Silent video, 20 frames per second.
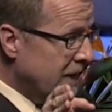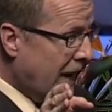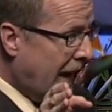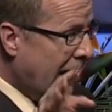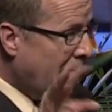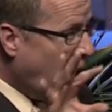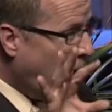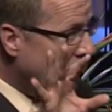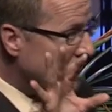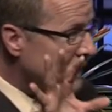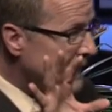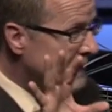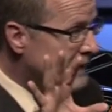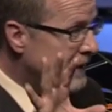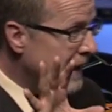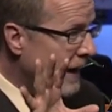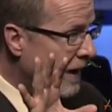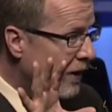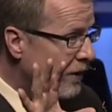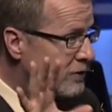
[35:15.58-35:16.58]
I hardly
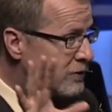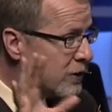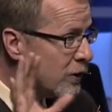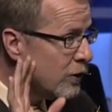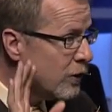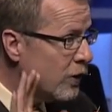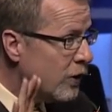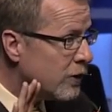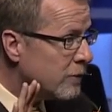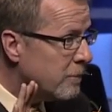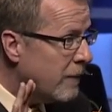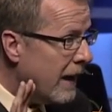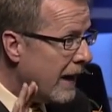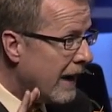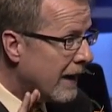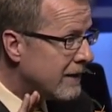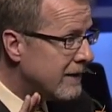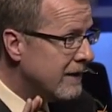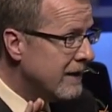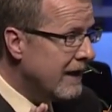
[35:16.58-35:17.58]
dared to look
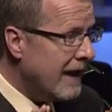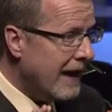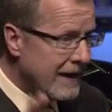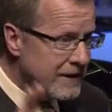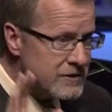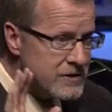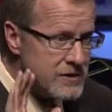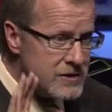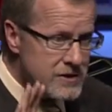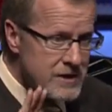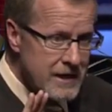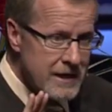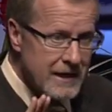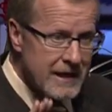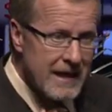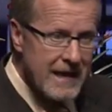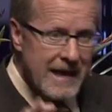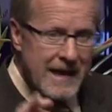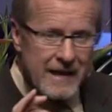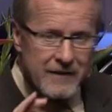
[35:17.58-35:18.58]
back and
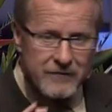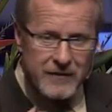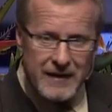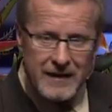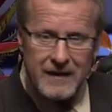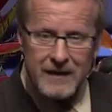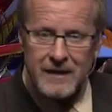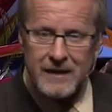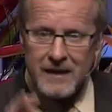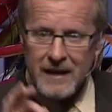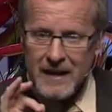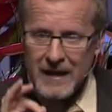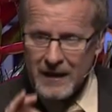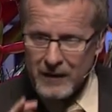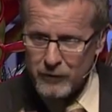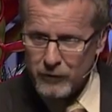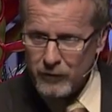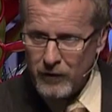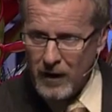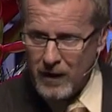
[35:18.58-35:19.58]
see if any
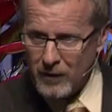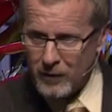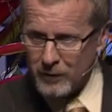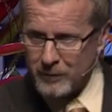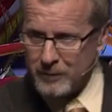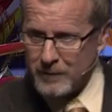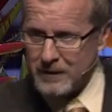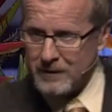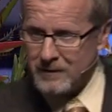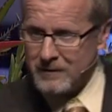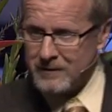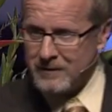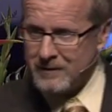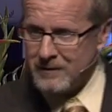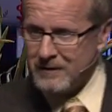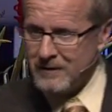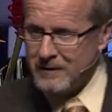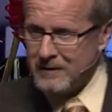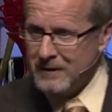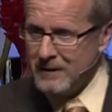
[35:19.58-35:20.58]
had followed me.
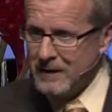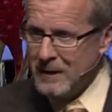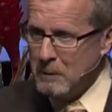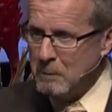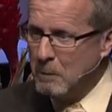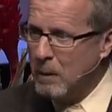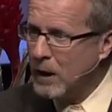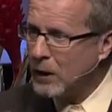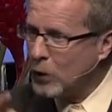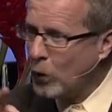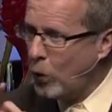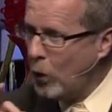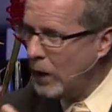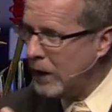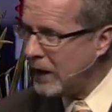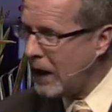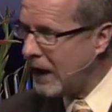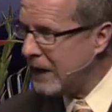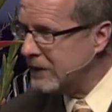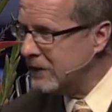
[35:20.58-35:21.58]
But
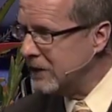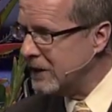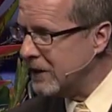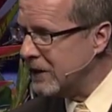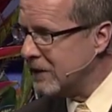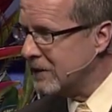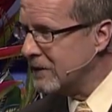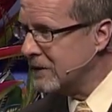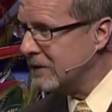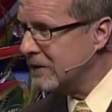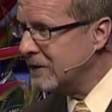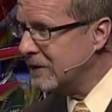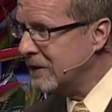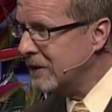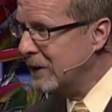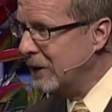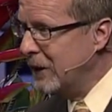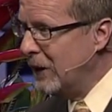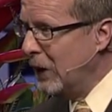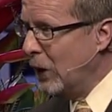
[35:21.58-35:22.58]
when I did,
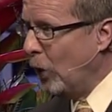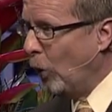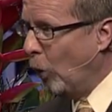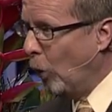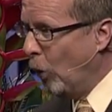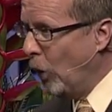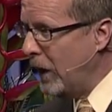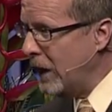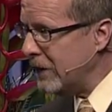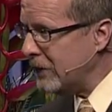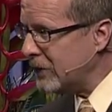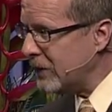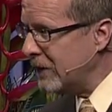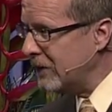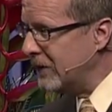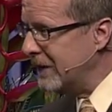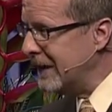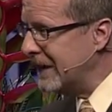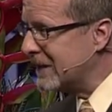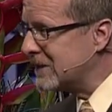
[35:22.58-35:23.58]

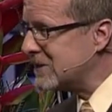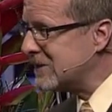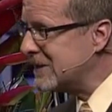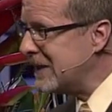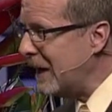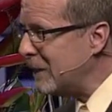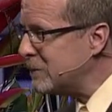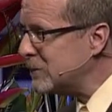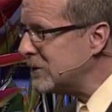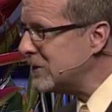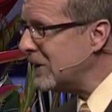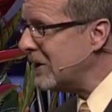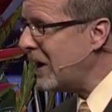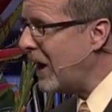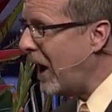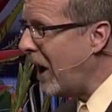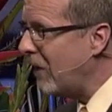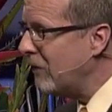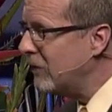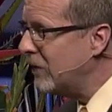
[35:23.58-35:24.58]
with the exception
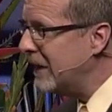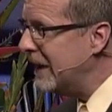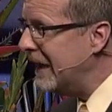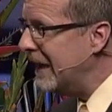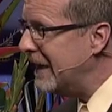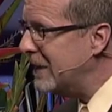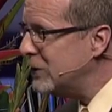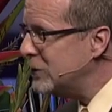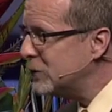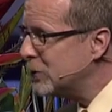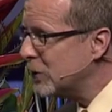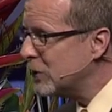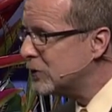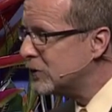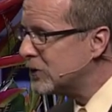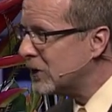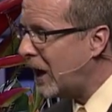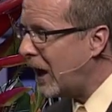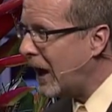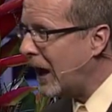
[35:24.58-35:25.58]
of the injured
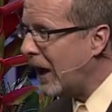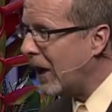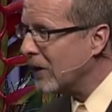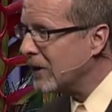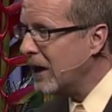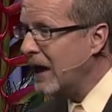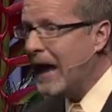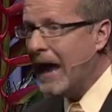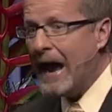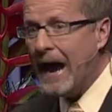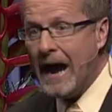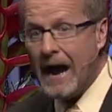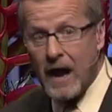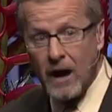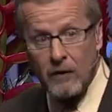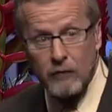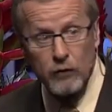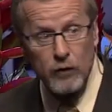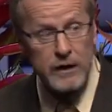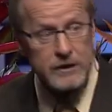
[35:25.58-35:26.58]
child,
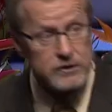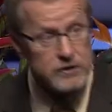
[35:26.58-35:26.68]
every